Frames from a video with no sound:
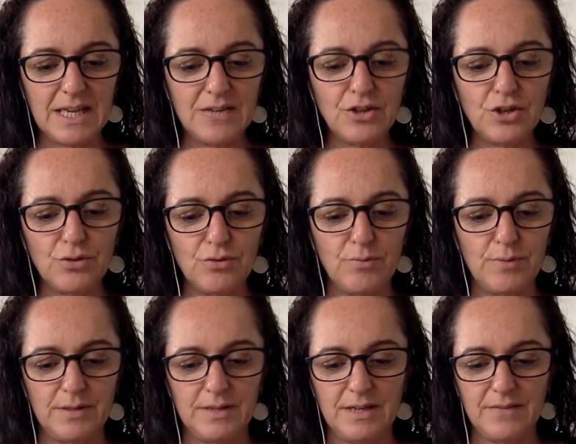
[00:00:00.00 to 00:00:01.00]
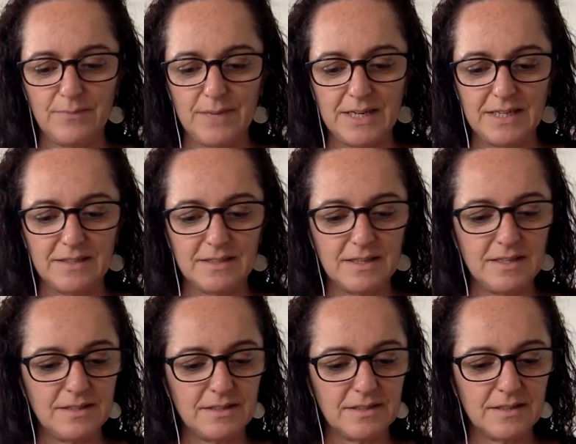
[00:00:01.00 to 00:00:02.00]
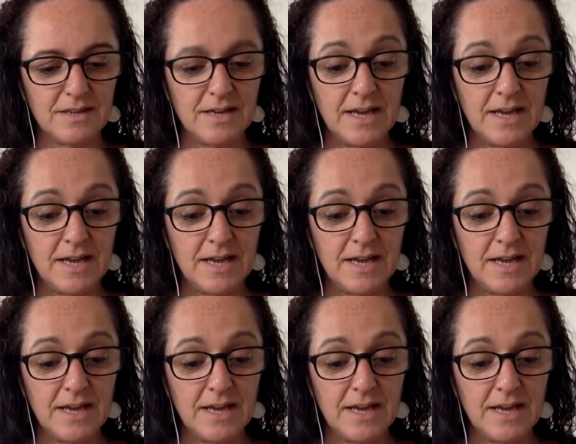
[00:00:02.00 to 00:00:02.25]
incurability of many diseases.